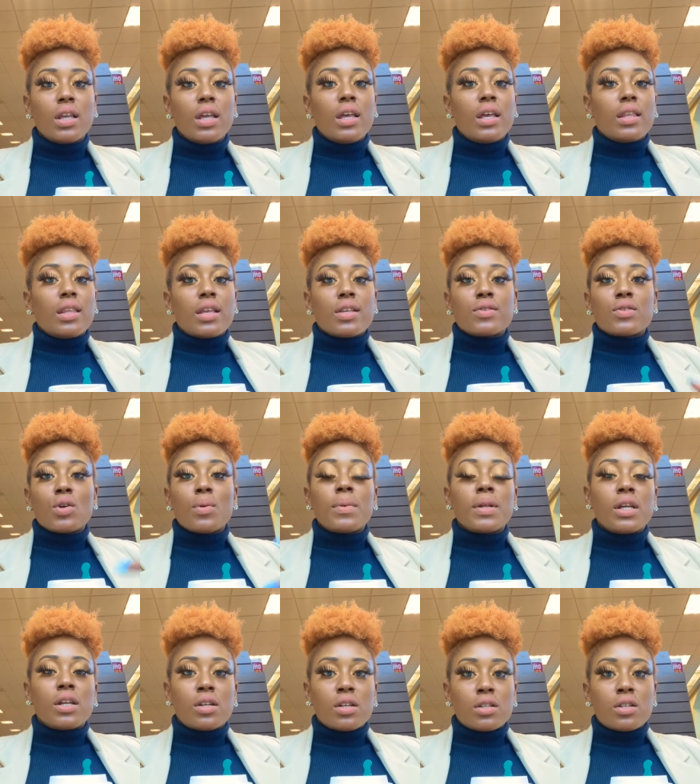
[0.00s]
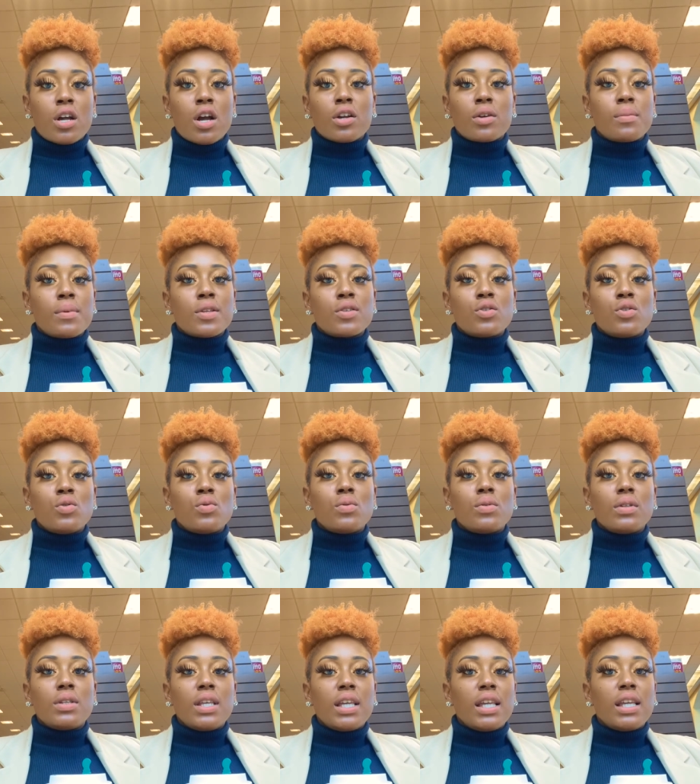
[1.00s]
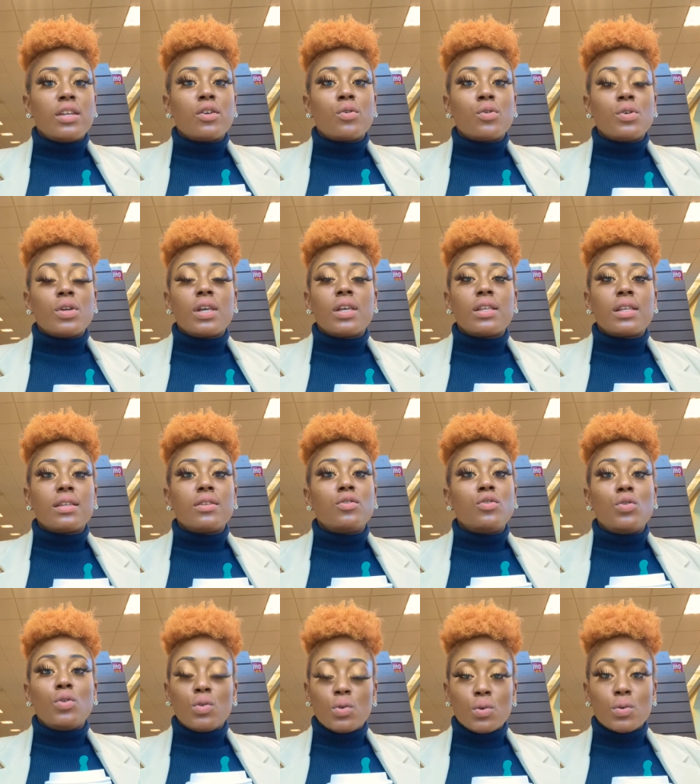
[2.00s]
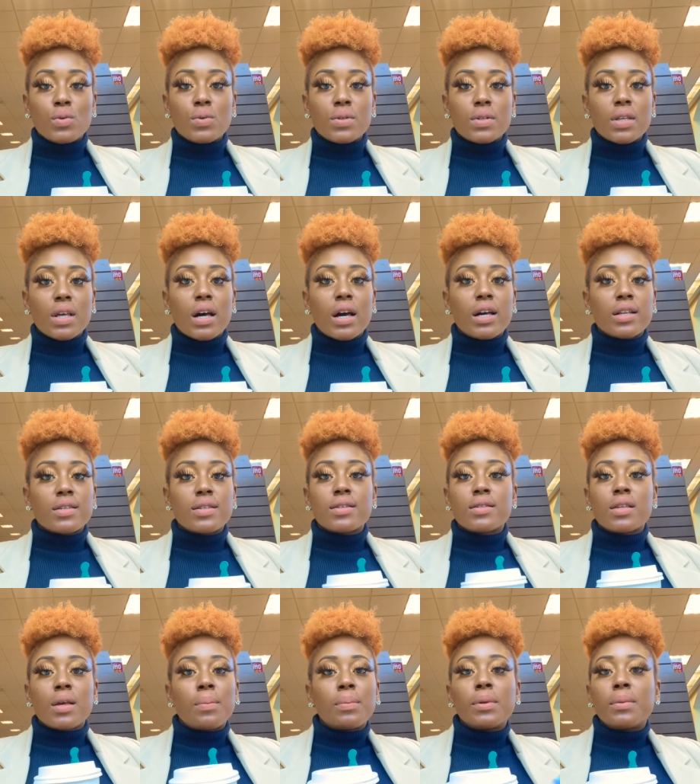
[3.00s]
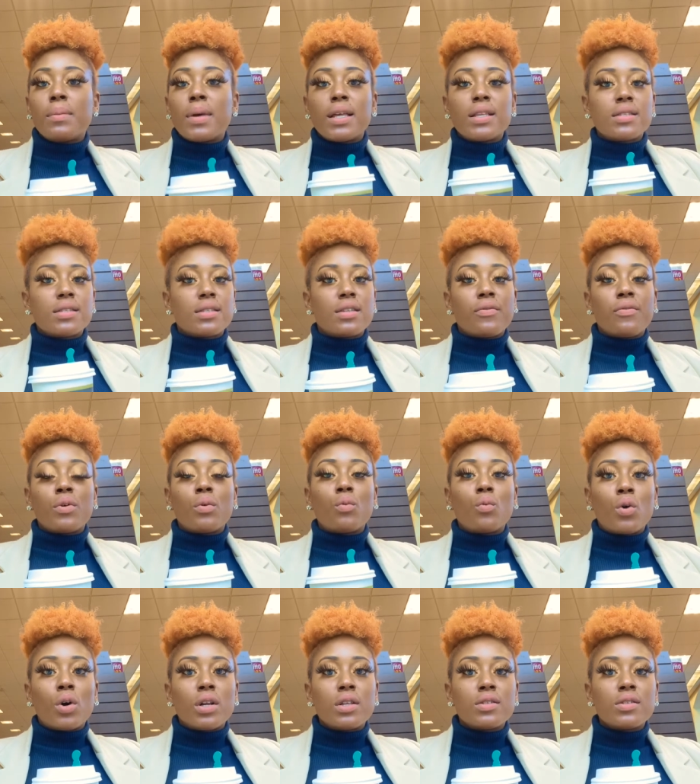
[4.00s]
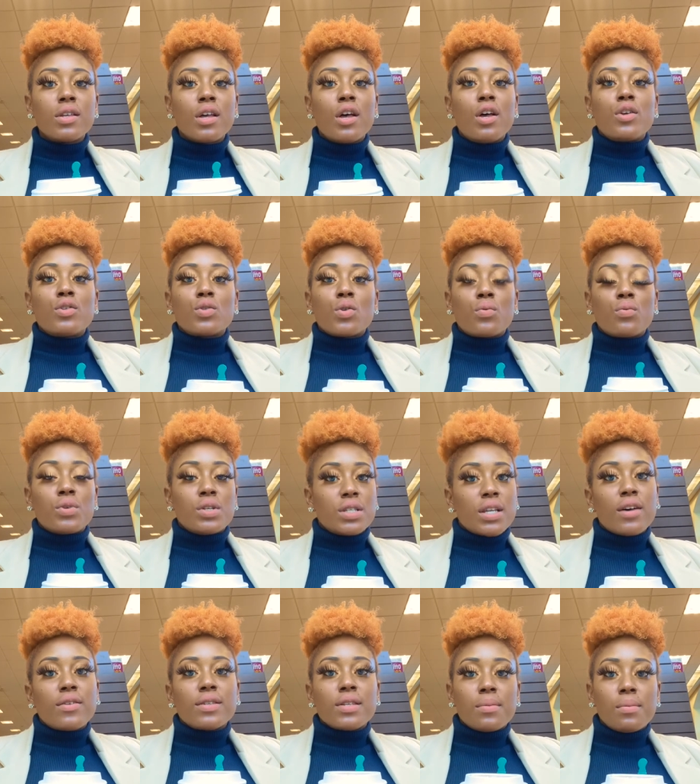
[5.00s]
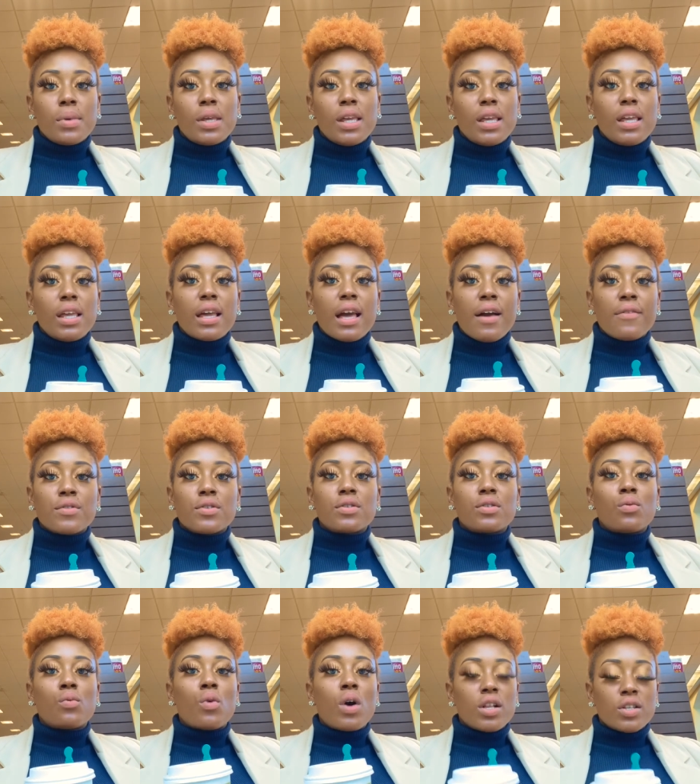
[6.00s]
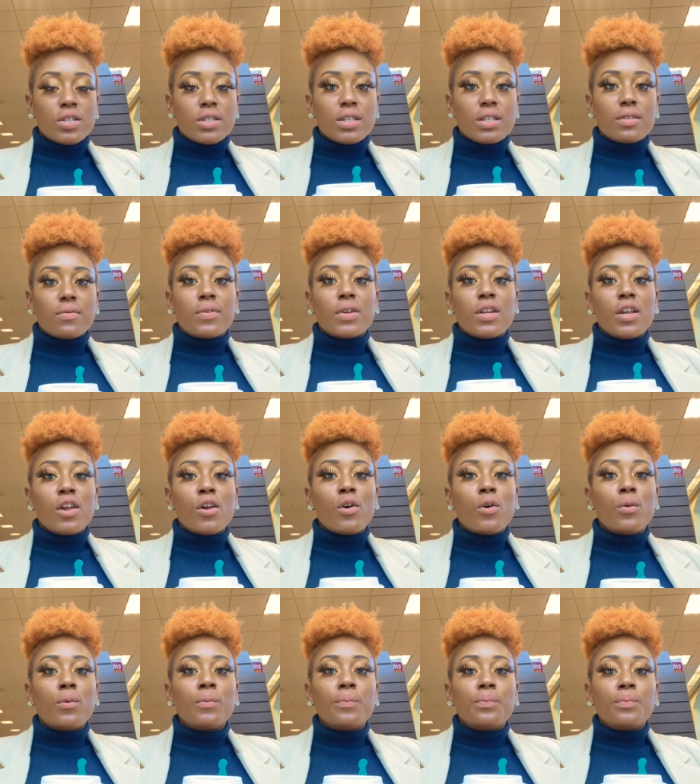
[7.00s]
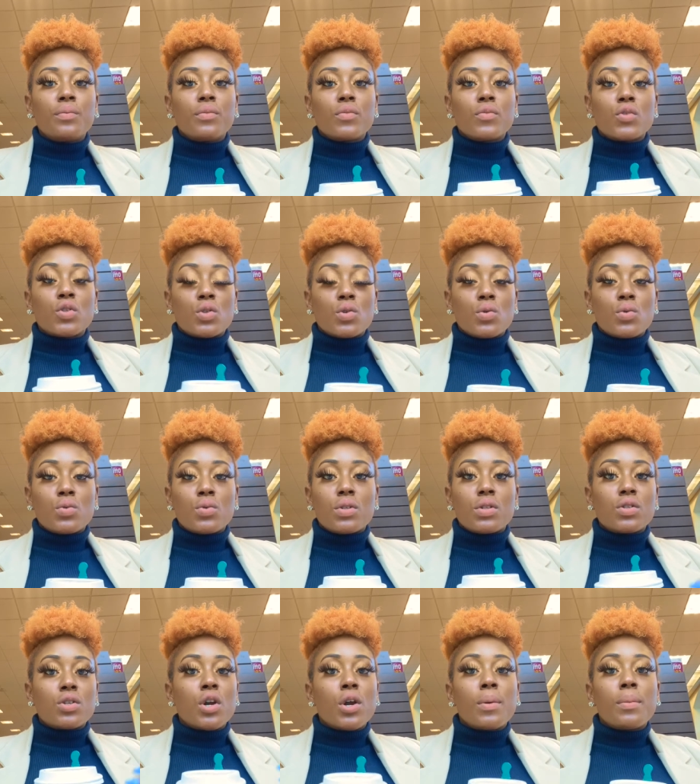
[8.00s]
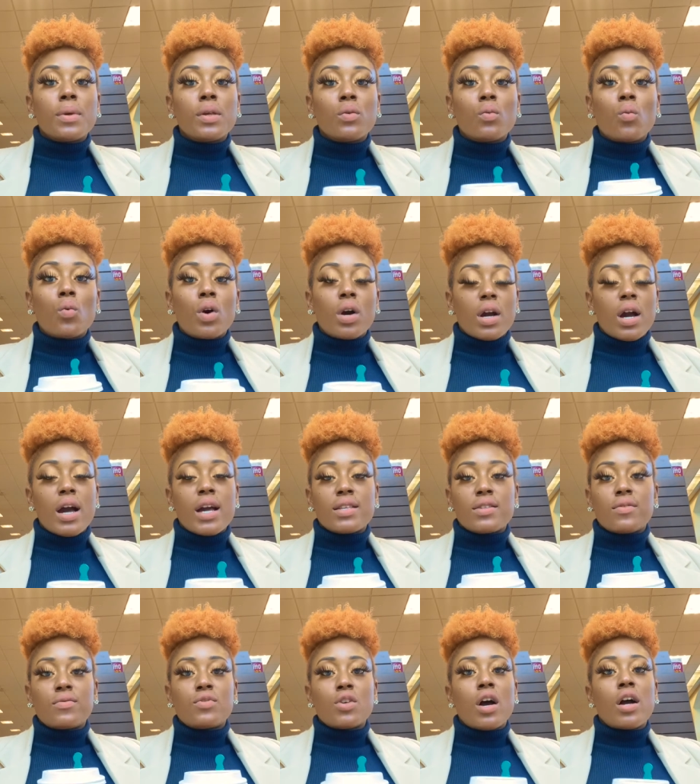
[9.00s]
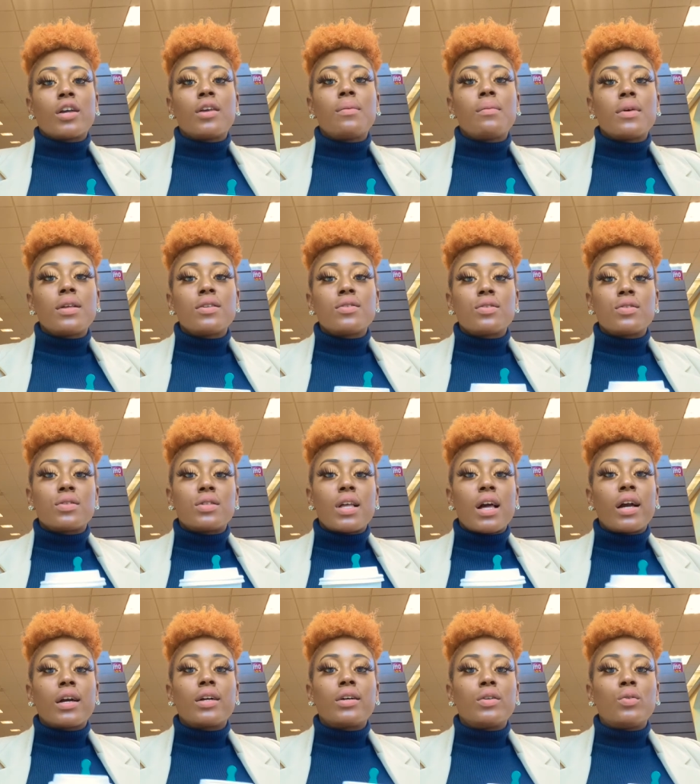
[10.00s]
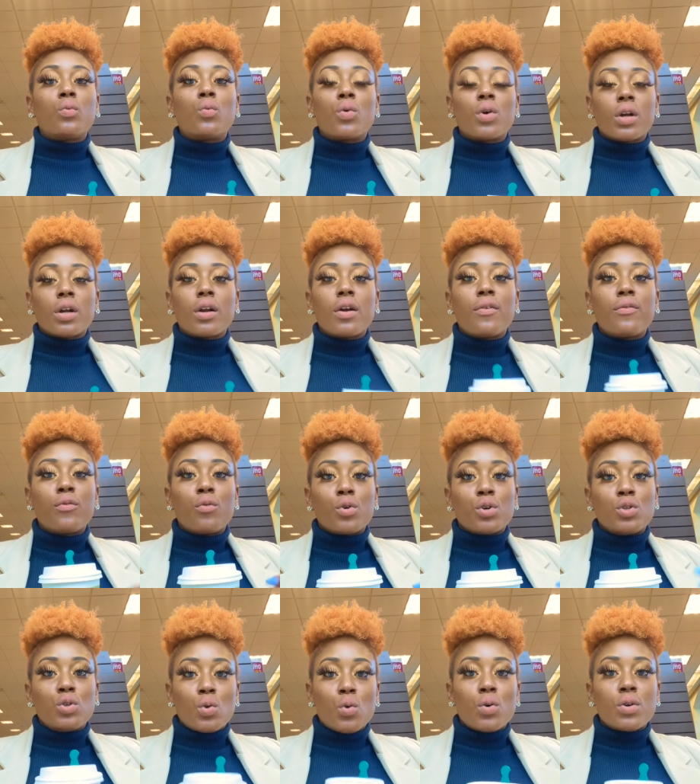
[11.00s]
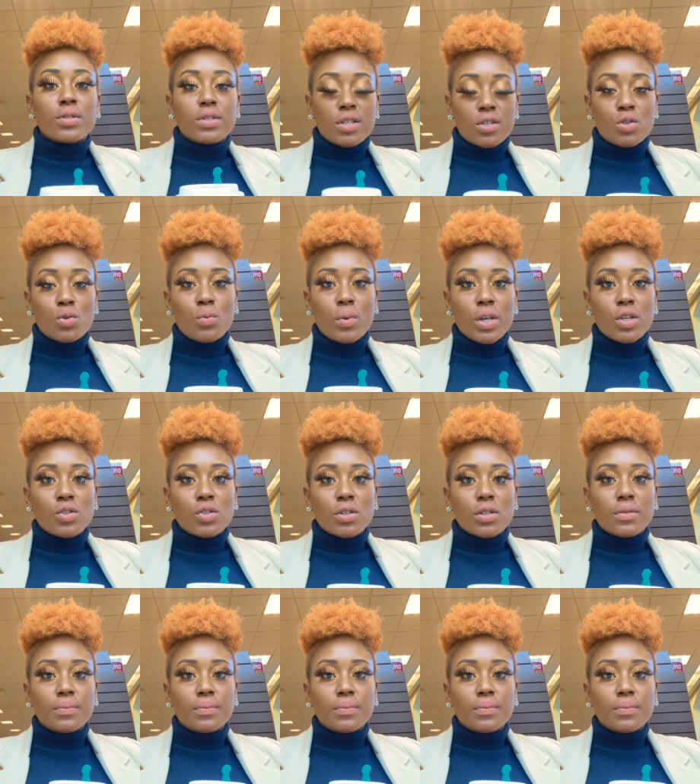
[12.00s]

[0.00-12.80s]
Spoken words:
There's so many other documents you need or you can use to supplement different ones, so reach out to me after watching this video to determine what kinds of documents that could work for your situation.